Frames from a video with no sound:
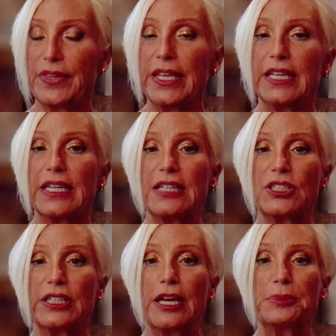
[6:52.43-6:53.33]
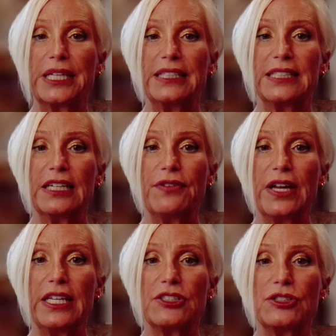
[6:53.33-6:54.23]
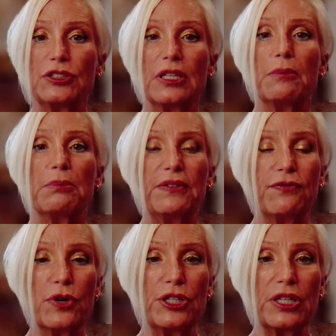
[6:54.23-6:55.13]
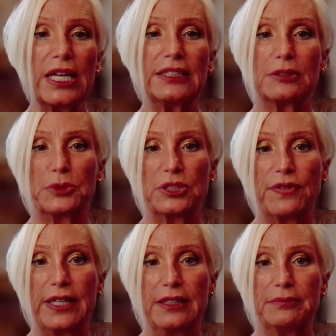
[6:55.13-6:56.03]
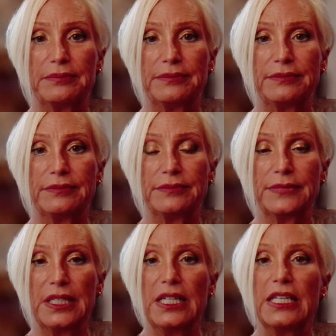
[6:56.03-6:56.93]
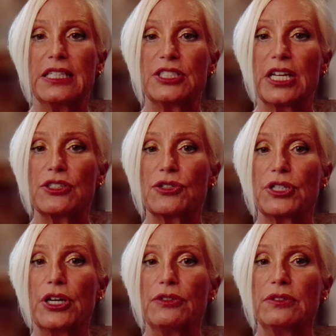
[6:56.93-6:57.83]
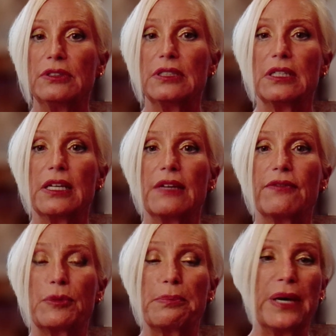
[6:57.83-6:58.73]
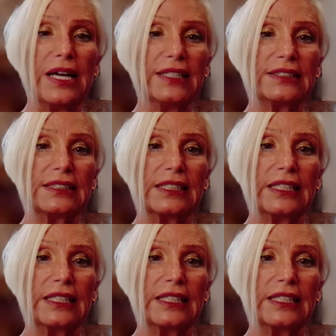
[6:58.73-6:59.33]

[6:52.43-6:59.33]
It actually helps identify issues before your customers find them. It checks your code for bugs.